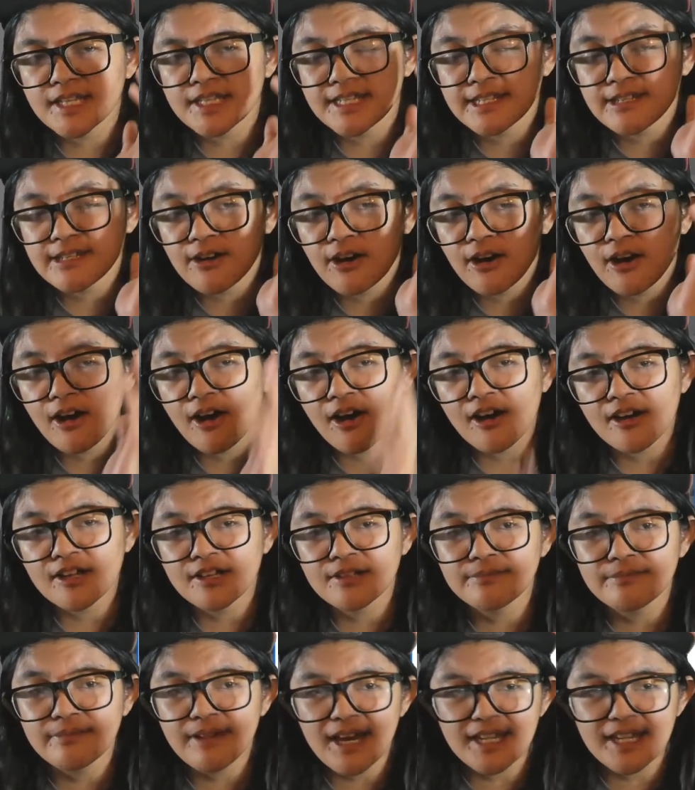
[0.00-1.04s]

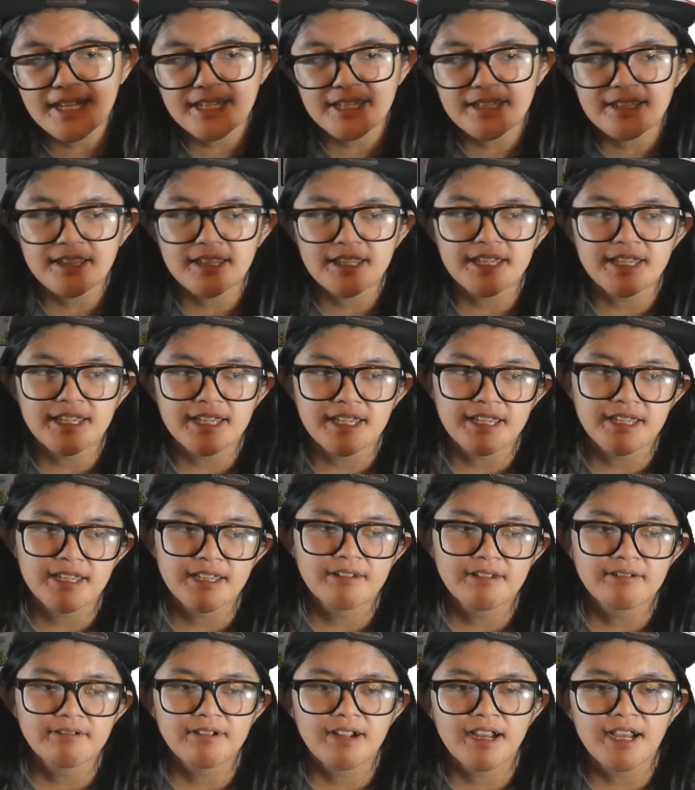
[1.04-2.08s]
automatically,
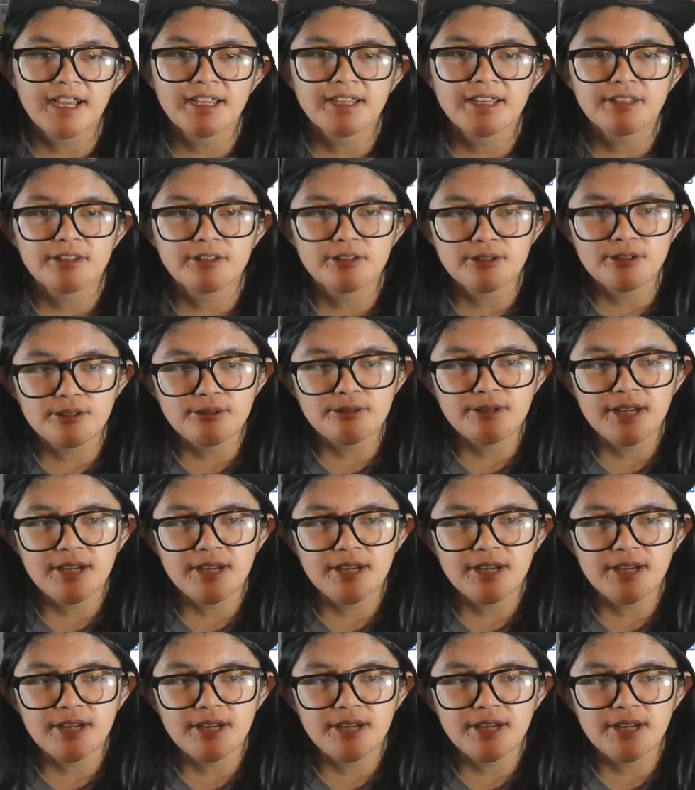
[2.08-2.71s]
right, do it.